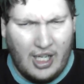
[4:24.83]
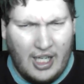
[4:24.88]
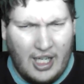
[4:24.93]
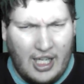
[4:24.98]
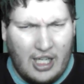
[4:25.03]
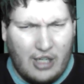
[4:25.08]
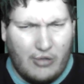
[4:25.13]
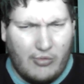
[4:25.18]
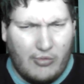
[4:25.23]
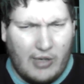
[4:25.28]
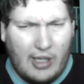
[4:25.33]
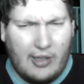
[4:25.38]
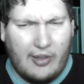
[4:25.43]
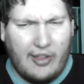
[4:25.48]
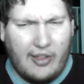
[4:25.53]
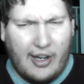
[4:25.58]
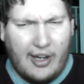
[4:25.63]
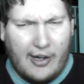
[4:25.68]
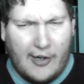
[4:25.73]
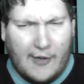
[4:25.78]
While
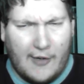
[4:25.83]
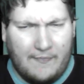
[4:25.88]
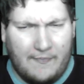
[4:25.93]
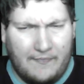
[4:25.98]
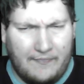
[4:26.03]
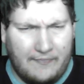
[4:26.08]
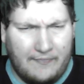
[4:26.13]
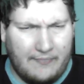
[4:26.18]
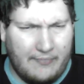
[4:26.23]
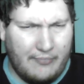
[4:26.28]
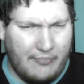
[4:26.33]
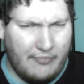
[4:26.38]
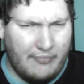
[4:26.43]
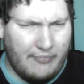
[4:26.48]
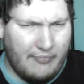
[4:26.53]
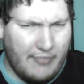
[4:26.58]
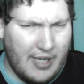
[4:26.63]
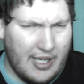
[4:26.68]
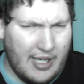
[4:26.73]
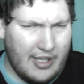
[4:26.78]
there,
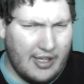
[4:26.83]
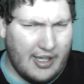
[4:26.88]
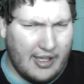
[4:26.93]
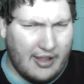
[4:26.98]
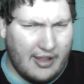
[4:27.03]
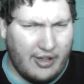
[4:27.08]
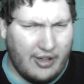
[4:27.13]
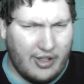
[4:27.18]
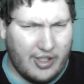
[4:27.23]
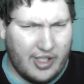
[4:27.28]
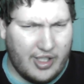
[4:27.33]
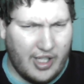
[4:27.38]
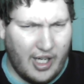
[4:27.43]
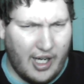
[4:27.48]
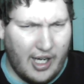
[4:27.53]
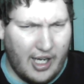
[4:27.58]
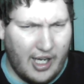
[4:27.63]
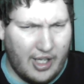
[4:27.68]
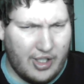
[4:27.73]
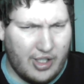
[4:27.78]
Bean got thirsty
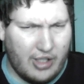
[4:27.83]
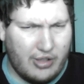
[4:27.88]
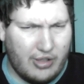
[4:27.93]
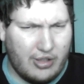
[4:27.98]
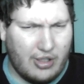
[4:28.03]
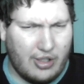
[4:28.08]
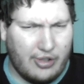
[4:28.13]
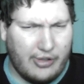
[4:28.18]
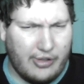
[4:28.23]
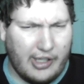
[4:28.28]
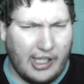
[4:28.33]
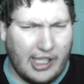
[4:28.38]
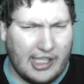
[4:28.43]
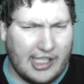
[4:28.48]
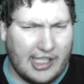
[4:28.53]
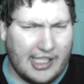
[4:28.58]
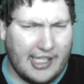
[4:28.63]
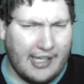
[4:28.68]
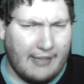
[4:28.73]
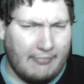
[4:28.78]
and chose to drink a
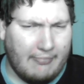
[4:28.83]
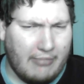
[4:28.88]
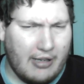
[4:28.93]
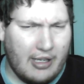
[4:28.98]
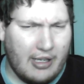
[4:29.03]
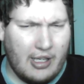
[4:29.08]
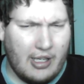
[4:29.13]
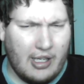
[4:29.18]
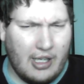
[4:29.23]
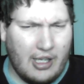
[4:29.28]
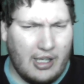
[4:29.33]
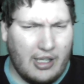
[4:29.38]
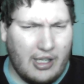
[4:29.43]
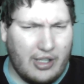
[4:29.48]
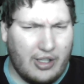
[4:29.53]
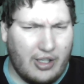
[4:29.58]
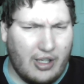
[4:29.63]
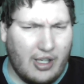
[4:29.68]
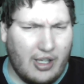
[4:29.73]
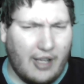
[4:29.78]
sip
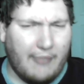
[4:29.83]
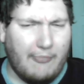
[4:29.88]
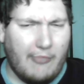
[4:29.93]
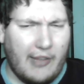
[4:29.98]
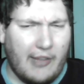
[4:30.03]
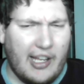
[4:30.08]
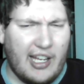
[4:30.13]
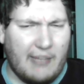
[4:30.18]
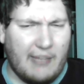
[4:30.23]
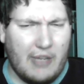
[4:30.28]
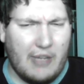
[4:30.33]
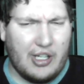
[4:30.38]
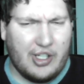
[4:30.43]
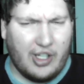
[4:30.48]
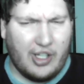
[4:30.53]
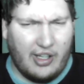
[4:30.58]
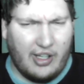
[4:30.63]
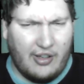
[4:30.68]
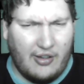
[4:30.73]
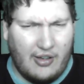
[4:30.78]
of Lake
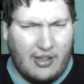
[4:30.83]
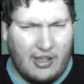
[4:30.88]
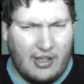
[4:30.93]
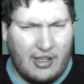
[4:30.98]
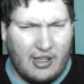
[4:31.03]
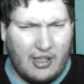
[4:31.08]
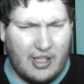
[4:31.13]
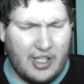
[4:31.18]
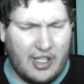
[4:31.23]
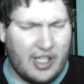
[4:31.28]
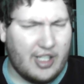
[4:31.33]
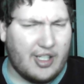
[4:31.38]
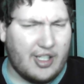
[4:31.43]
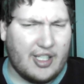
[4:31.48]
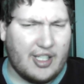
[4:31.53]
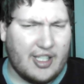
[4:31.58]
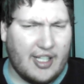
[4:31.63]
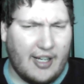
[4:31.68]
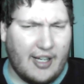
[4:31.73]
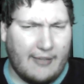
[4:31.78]
Michigan. Just a
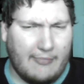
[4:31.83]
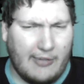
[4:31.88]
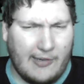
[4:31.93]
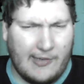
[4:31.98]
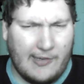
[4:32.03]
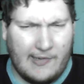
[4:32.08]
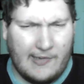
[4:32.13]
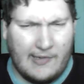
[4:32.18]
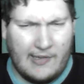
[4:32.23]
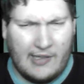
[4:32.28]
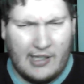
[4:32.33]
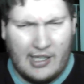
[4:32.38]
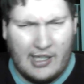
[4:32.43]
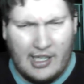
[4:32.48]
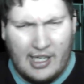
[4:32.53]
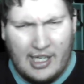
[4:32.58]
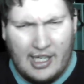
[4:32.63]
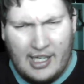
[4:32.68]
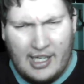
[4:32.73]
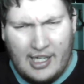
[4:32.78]
sip.
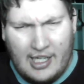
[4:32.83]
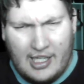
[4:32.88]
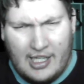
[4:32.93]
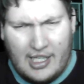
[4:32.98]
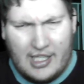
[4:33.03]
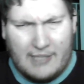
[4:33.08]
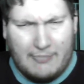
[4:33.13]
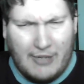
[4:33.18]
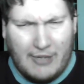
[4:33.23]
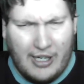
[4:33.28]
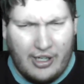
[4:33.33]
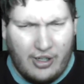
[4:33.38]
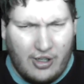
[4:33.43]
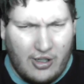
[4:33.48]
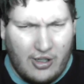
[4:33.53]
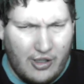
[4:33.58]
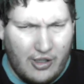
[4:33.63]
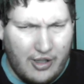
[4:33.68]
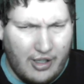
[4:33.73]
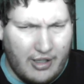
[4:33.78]
Despite
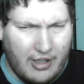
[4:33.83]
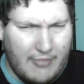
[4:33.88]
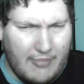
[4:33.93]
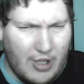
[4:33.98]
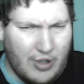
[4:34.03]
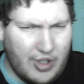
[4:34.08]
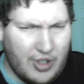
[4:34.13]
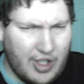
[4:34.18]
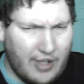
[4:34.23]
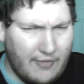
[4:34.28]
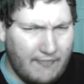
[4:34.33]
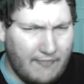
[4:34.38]
all the commotion,